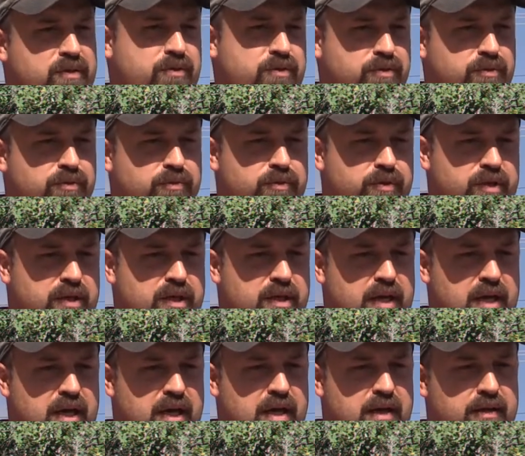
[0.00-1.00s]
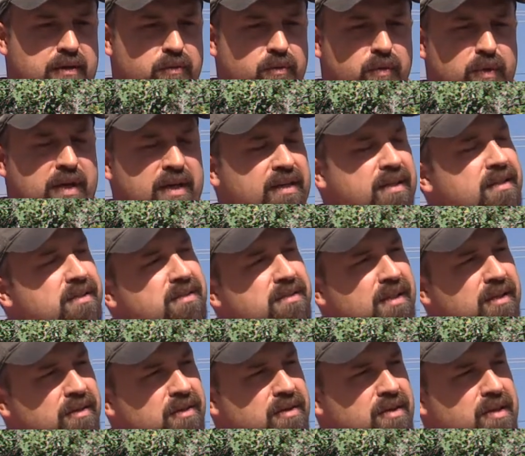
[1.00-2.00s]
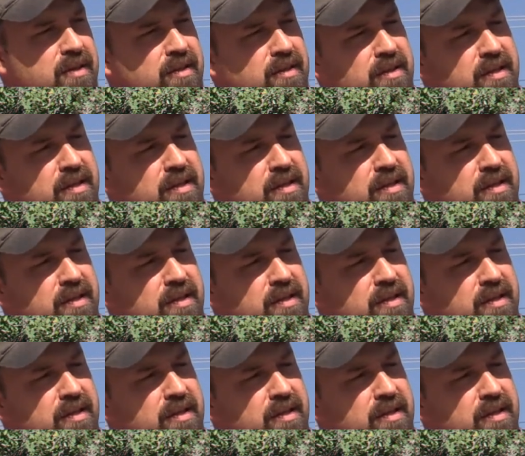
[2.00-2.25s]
to the Whittington Center,